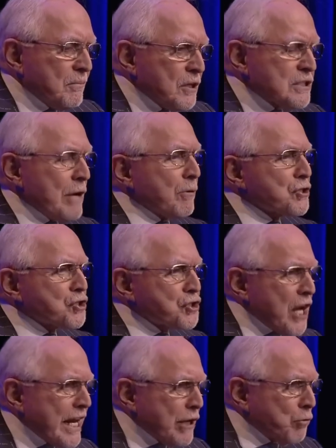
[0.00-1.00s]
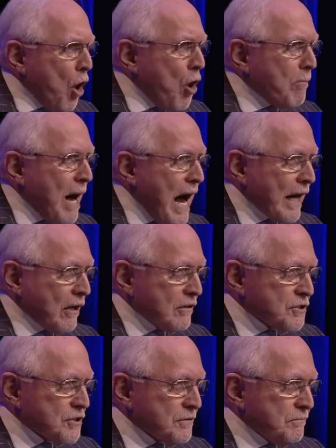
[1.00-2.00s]
Because they were shitty role
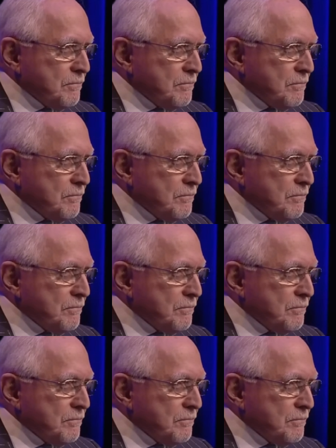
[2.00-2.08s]
models.